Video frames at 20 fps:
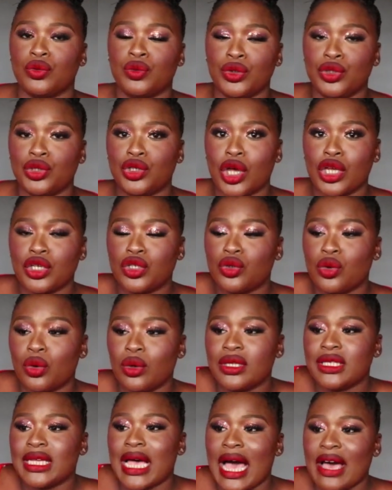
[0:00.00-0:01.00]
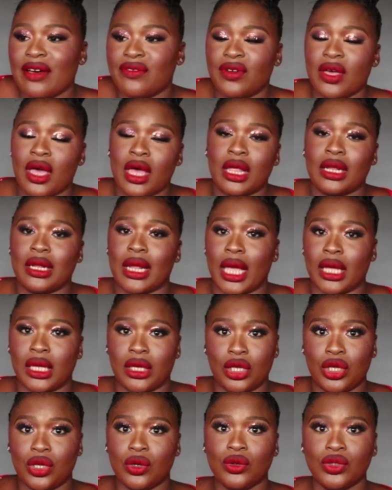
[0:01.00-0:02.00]
We just don't have
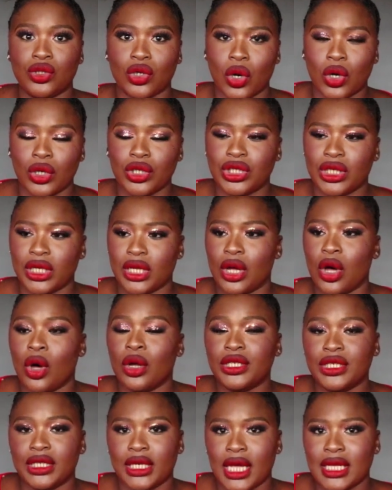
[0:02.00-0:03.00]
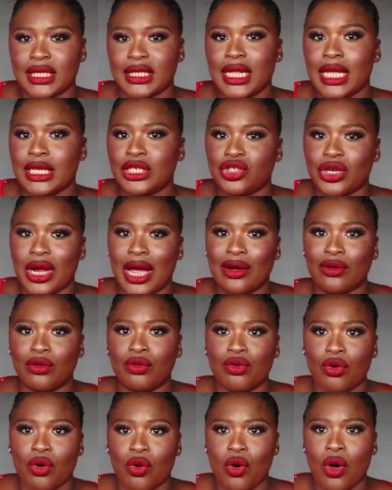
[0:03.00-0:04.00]
like huge audience. Let's try
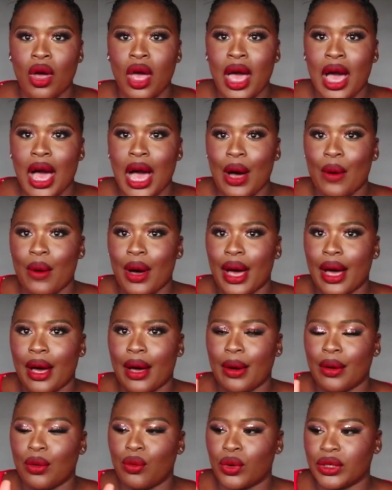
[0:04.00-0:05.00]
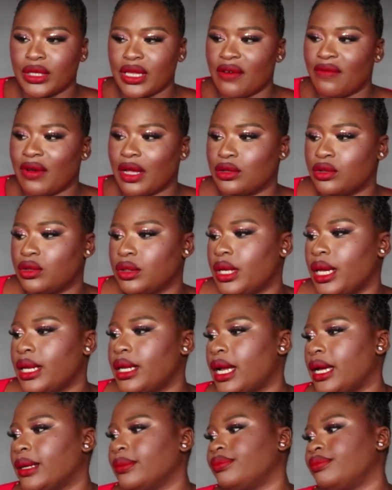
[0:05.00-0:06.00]
and grow our whatever
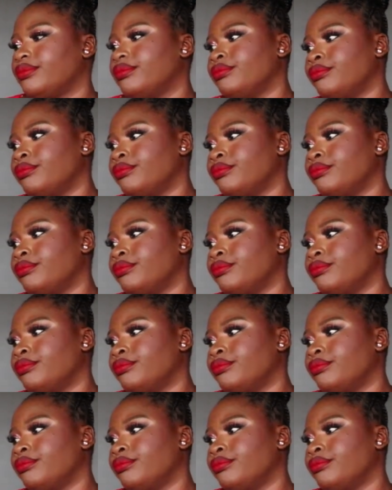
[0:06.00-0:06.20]
together.